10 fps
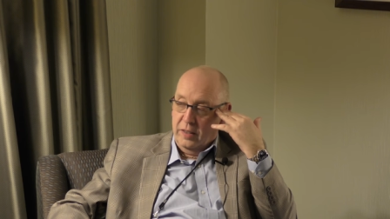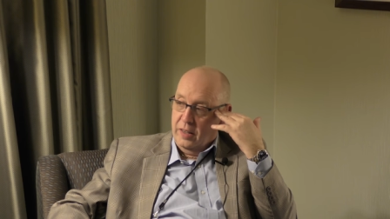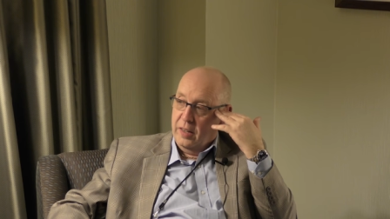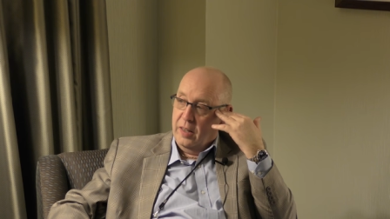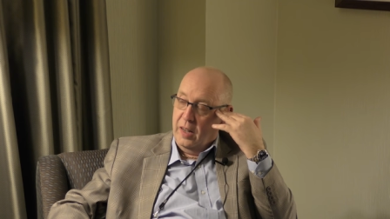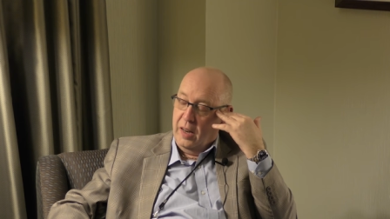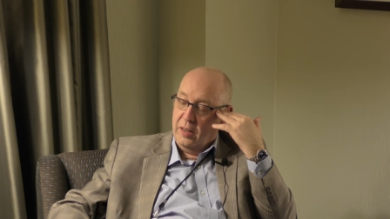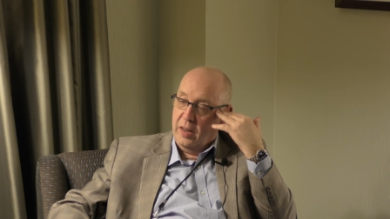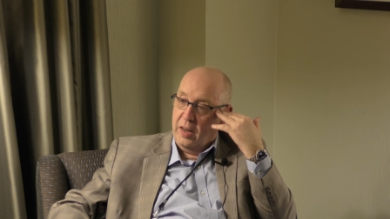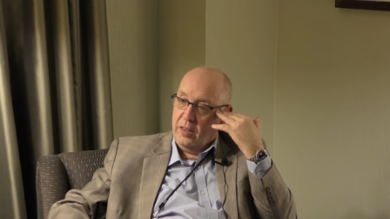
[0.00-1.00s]
yeah. yeah.
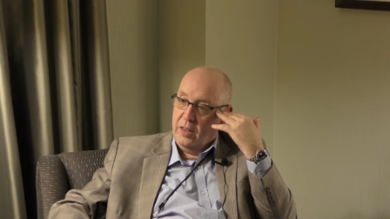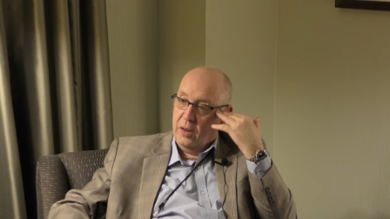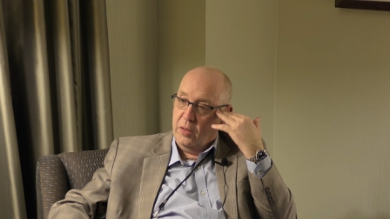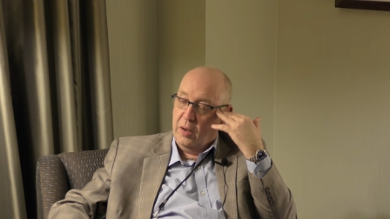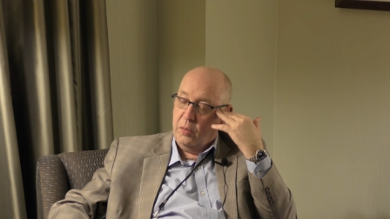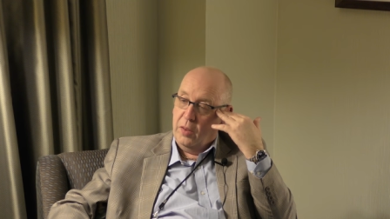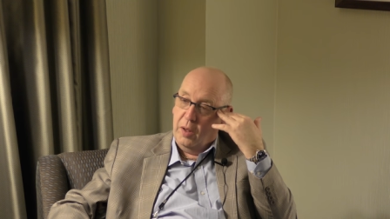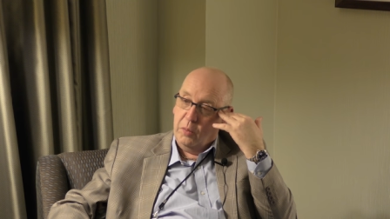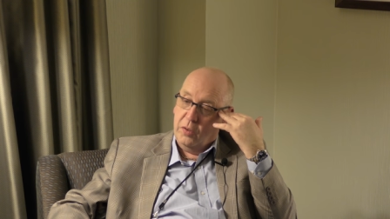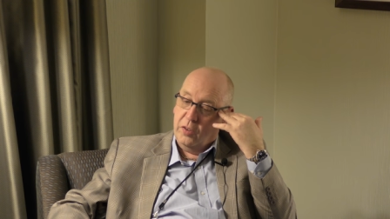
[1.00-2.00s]
And, and, you know, that,
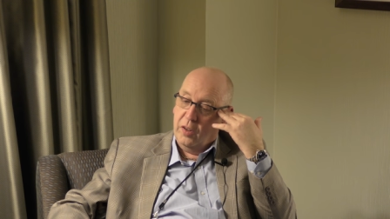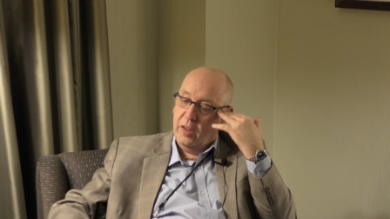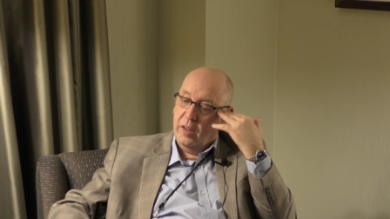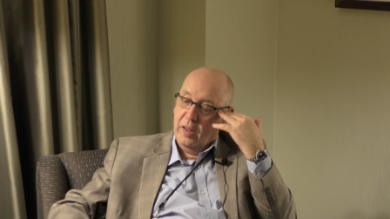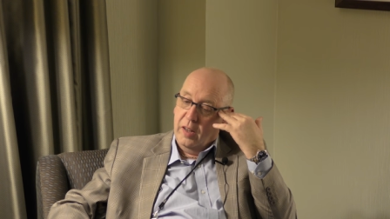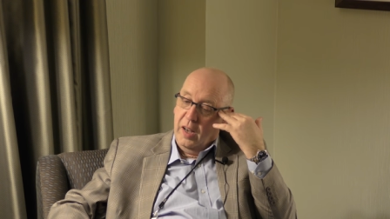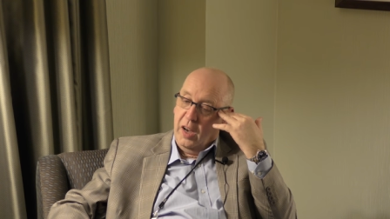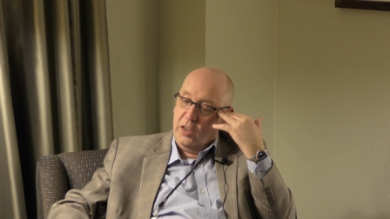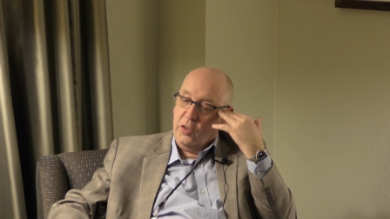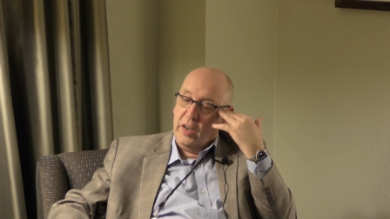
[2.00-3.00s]
that was a,
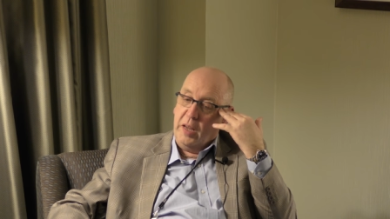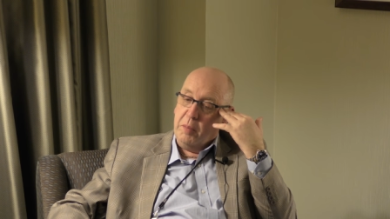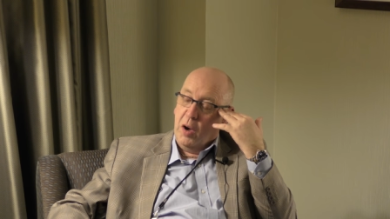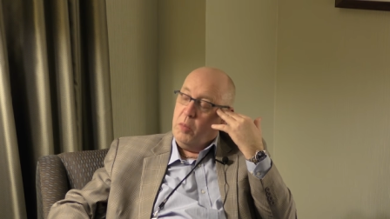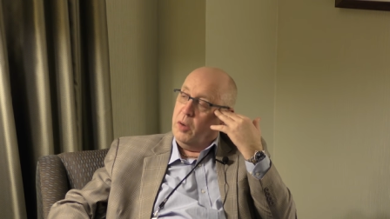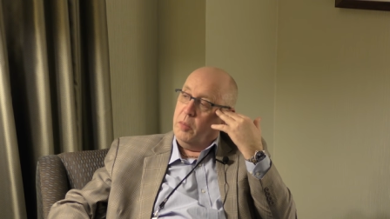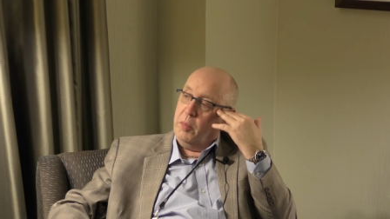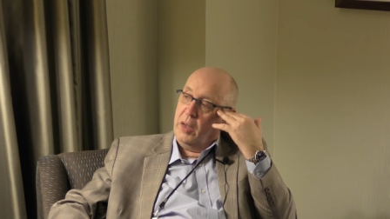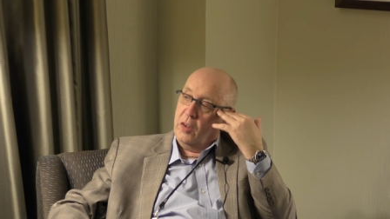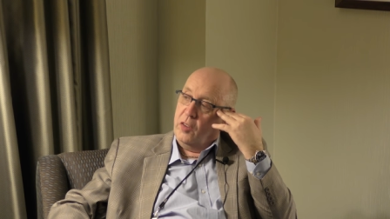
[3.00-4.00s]
a unique moment
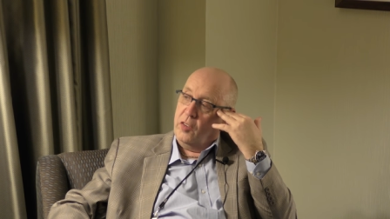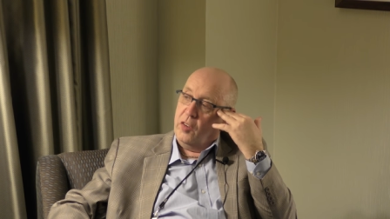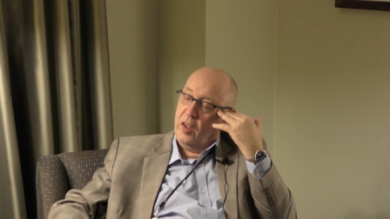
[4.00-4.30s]
because, mm.